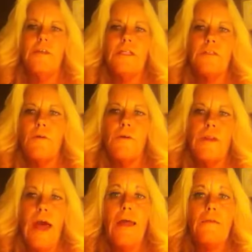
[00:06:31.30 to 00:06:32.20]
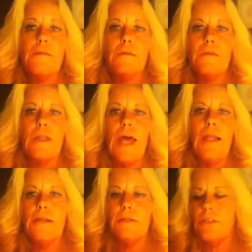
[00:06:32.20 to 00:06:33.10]
you need to go to
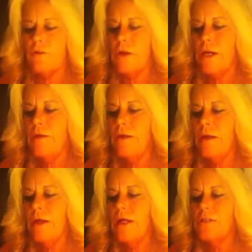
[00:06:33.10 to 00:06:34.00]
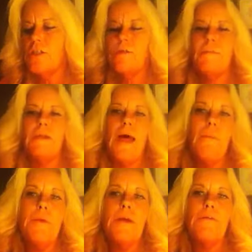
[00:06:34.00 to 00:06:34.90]
that degree. It shouldn't be
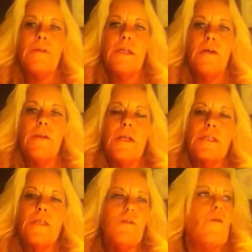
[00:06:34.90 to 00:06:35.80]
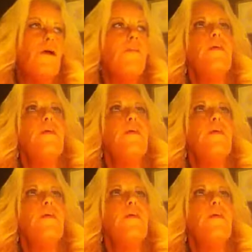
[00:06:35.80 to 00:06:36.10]
that big of a deal. And I said, no, I